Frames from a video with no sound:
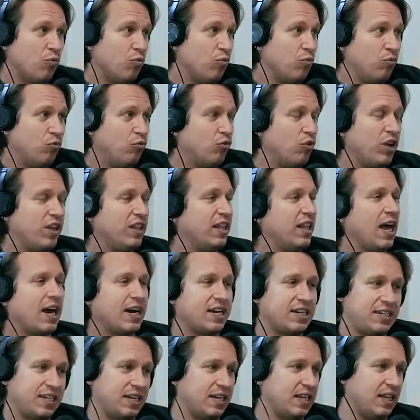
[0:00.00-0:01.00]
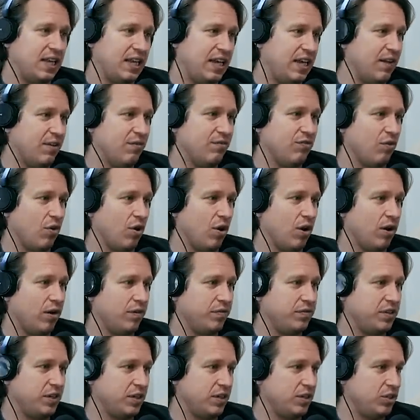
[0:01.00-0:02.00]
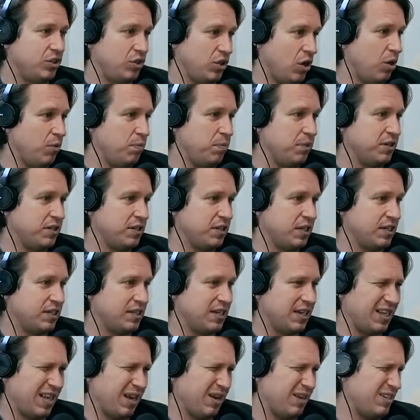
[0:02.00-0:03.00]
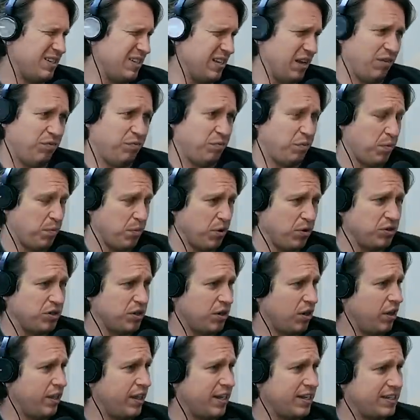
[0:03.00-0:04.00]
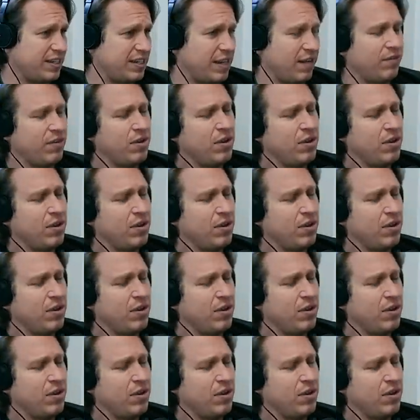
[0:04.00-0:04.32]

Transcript: reluctantly involved in show business and like self-promotion, all that stuff.